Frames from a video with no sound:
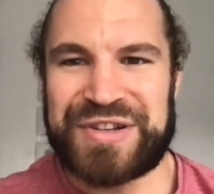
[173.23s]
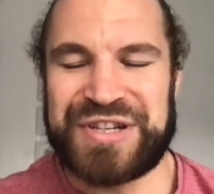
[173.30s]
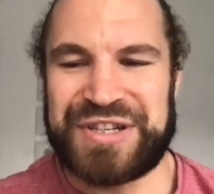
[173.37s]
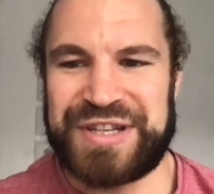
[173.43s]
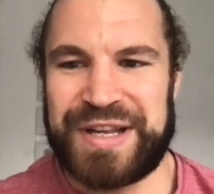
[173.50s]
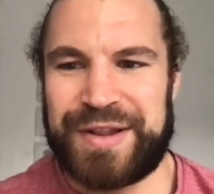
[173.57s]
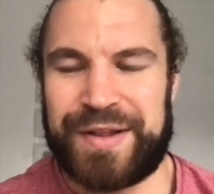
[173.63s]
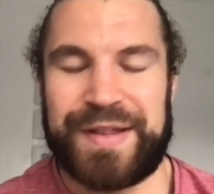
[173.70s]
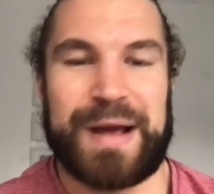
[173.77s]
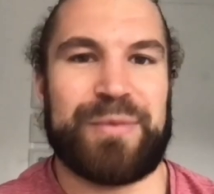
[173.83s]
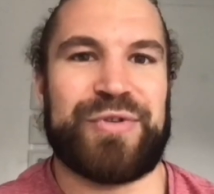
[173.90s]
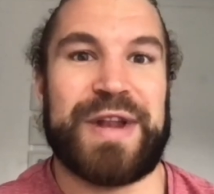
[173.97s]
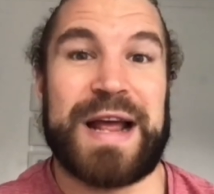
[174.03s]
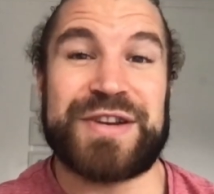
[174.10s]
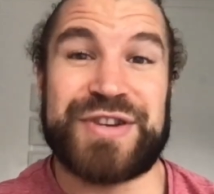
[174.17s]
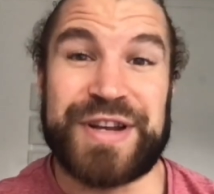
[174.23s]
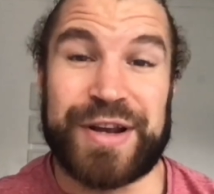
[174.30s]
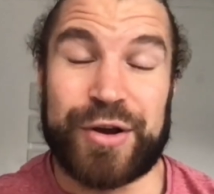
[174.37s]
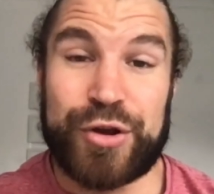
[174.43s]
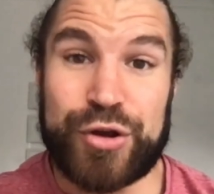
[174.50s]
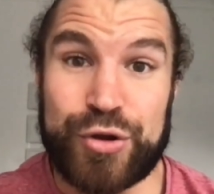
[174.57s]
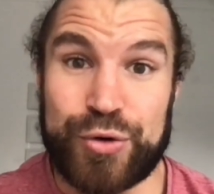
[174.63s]
see that was actually
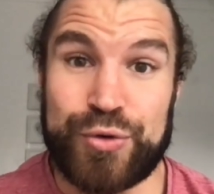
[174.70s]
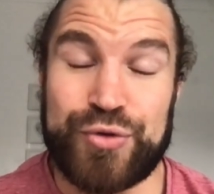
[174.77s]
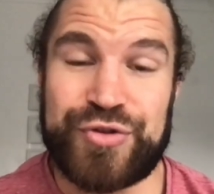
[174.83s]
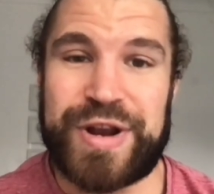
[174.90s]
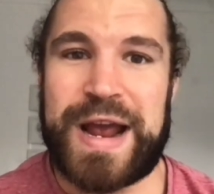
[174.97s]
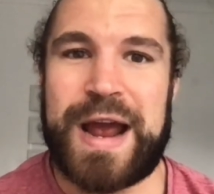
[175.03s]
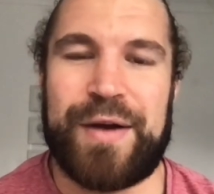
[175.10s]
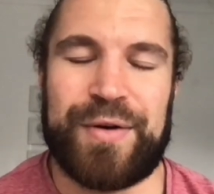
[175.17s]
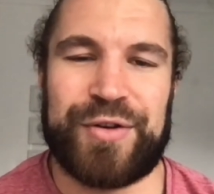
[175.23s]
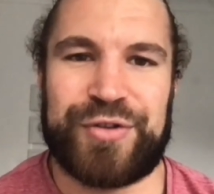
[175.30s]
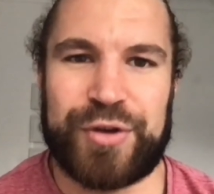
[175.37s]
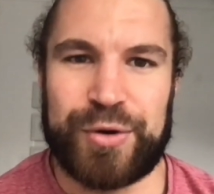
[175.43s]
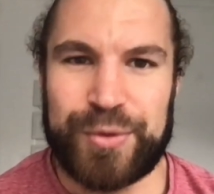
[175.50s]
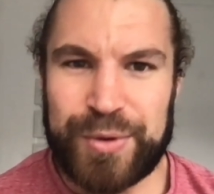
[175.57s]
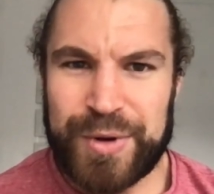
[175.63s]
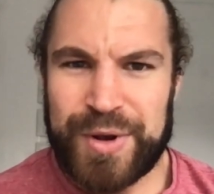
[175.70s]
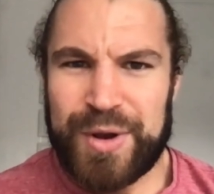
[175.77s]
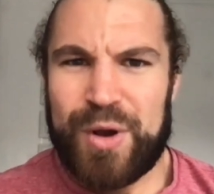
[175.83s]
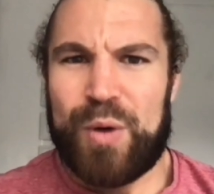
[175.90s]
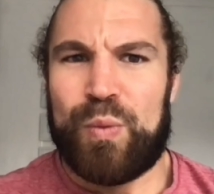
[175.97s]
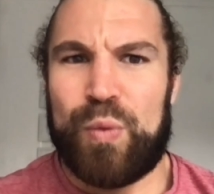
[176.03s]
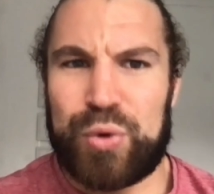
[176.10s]
a huge error. So
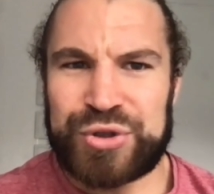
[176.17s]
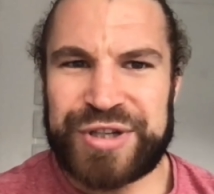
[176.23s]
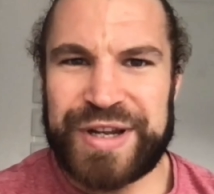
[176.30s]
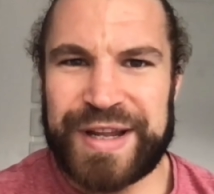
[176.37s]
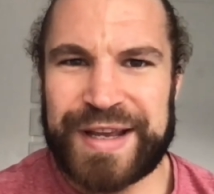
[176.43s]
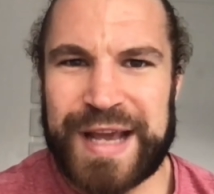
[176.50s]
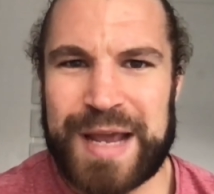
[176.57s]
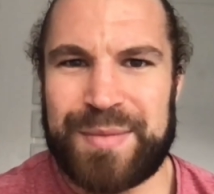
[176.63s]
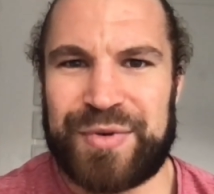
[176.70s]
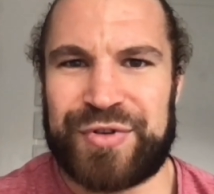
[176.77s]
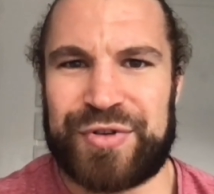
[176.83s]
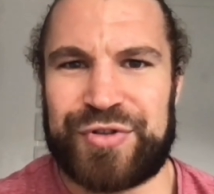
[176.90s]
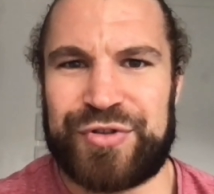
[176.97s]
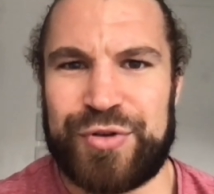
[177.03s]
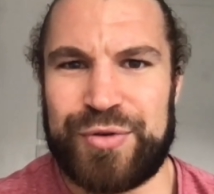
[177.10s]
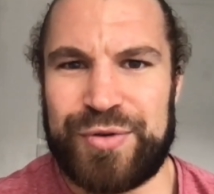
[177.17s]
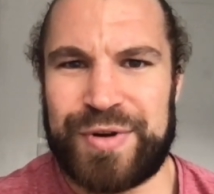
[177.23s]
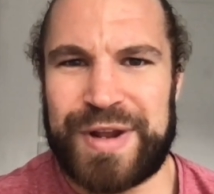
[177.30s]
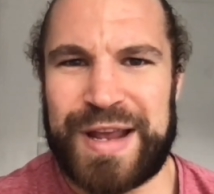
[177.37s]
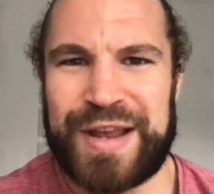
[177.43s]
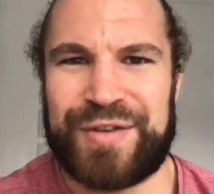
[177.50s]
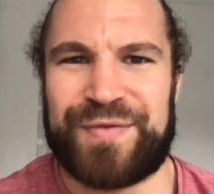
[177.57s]
watching the game as a student
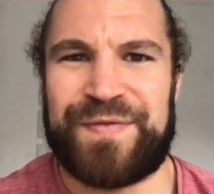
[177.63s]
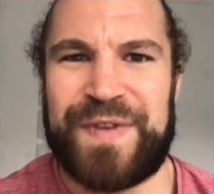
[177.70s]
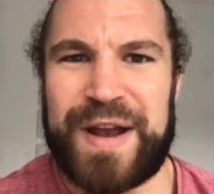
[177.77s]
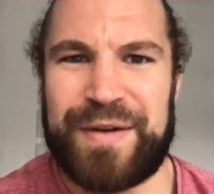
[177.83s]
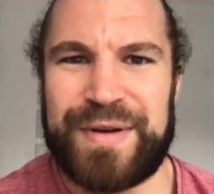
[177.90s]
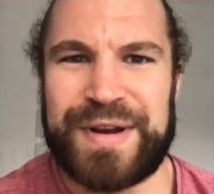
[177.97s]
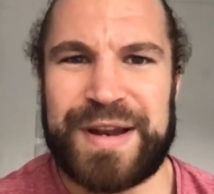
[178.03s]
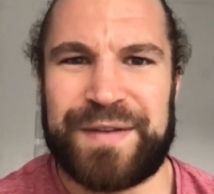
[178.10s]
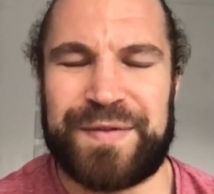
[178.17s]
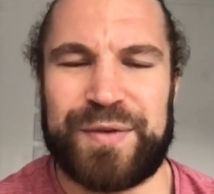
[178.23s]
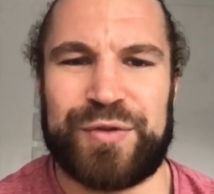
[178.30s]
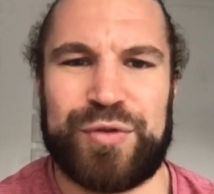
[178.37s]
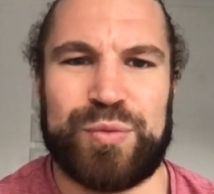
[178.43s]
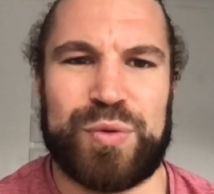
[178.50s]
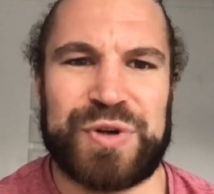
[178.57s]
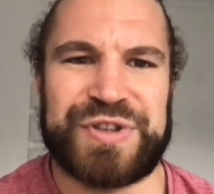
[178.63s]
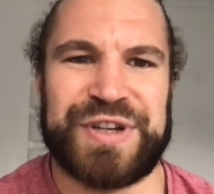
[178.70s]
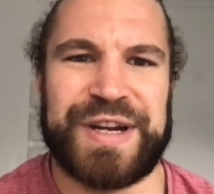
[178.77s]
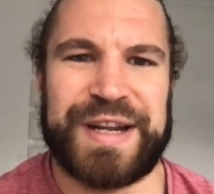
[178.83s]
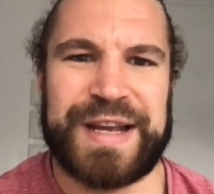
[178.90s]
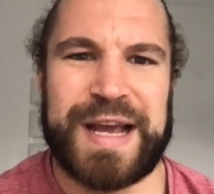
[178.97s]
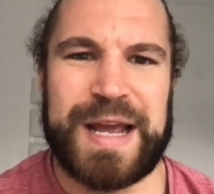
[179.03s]
is very different to watching
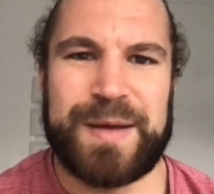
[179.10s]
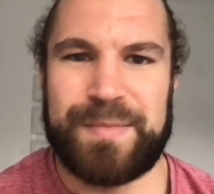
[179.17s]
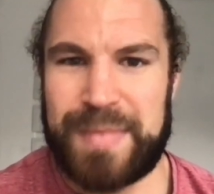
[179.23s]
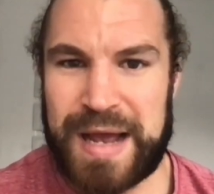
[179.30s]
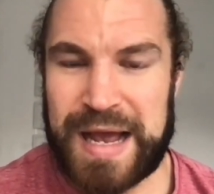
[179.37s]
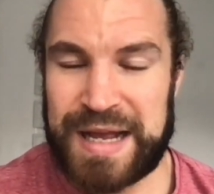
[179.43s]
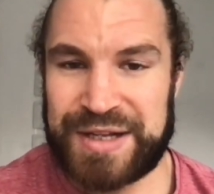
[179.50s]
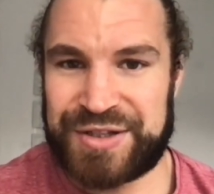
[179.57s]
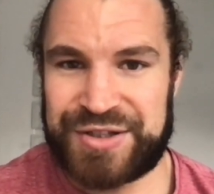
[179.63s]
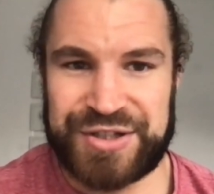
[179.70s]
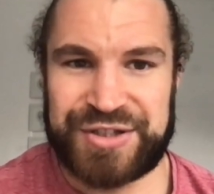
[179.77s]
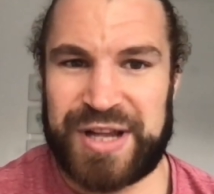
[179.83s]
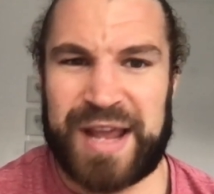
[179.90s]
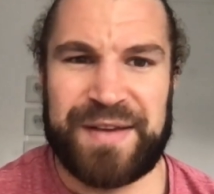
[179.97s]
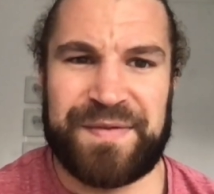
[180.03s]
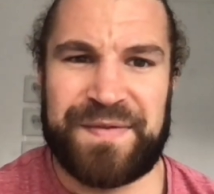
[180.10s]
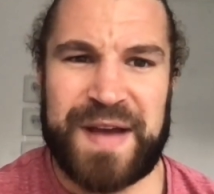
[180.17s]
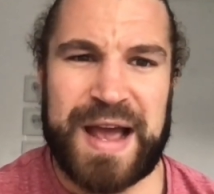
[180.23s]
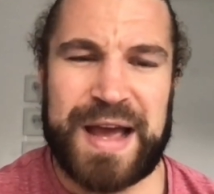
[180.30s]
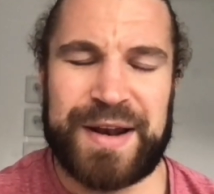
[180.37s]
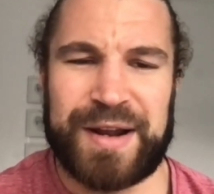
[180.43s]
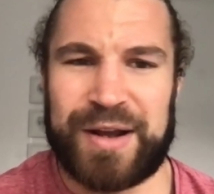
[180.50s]
the game as just a
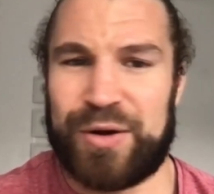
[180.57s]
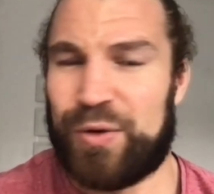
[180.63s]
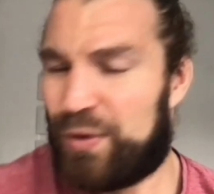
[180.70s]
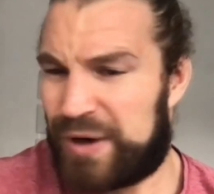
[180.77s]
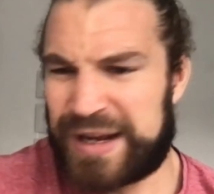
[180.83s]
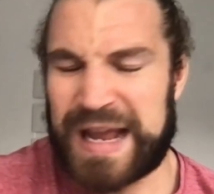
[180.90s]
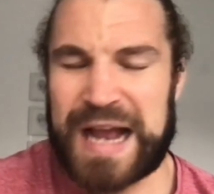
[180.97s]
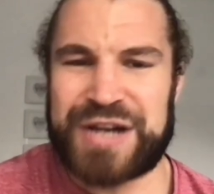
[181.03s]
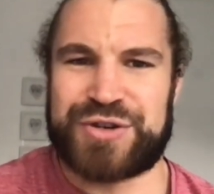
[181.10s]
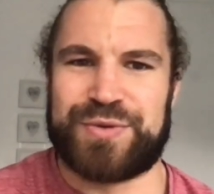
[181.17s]
fan or a casual